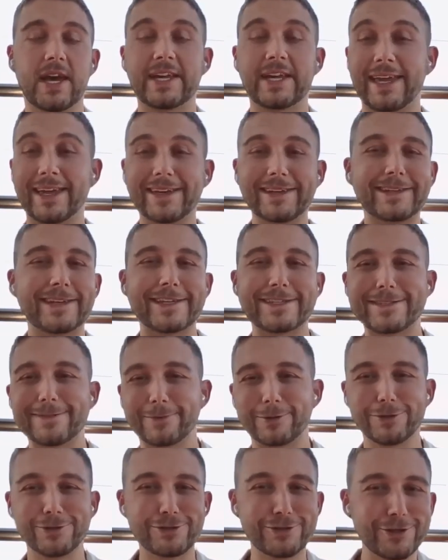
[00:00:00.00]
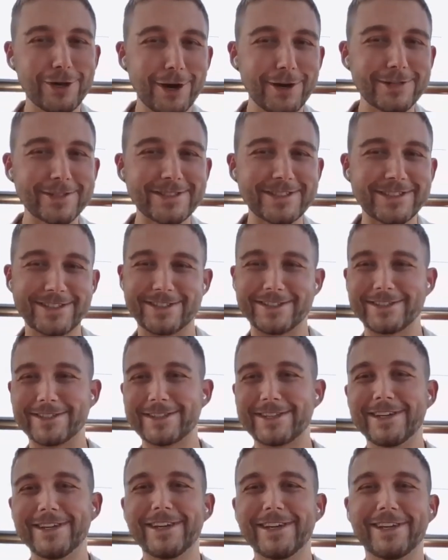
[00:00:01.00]
again get some good shots and
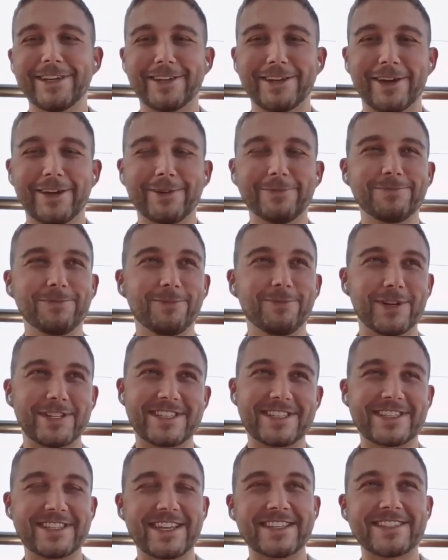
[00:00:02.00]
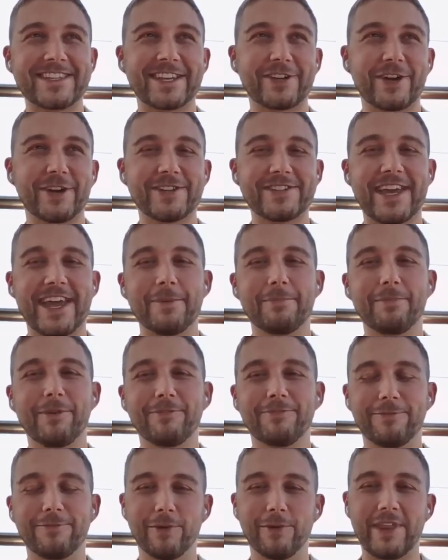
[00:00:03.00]
you know watch the sunset go down
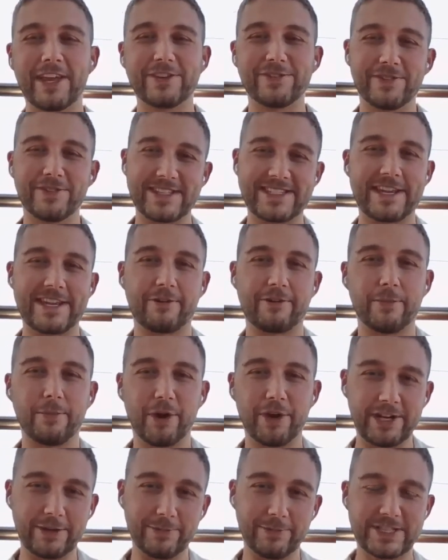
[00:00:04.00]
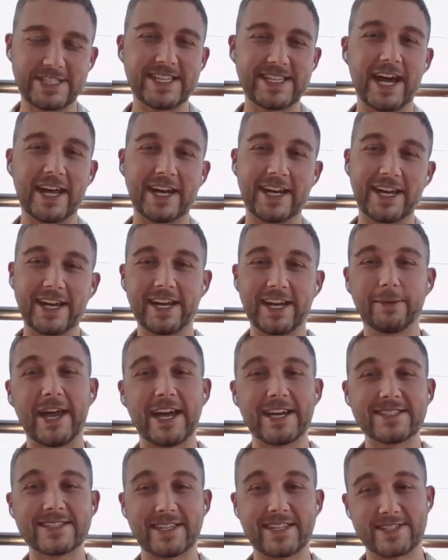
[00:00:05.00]
before they do the ceremony, which started at
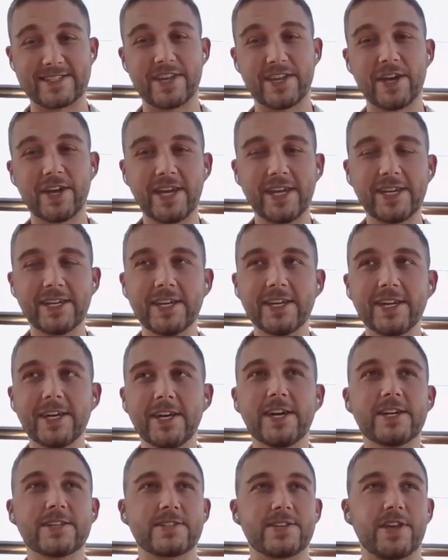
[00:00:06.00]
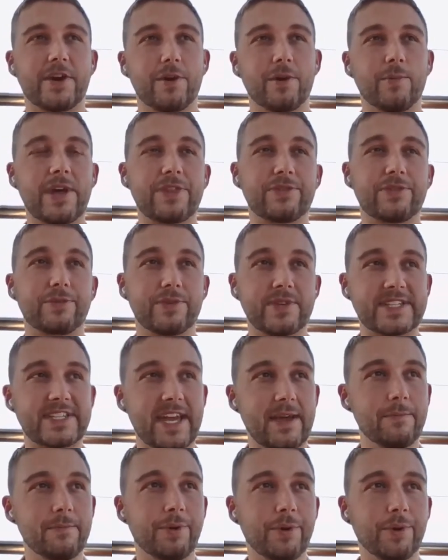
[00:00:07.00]
about 6:30. So went through the
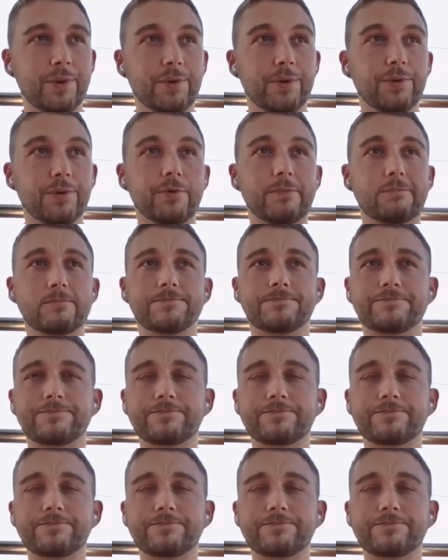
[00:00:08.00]
temple,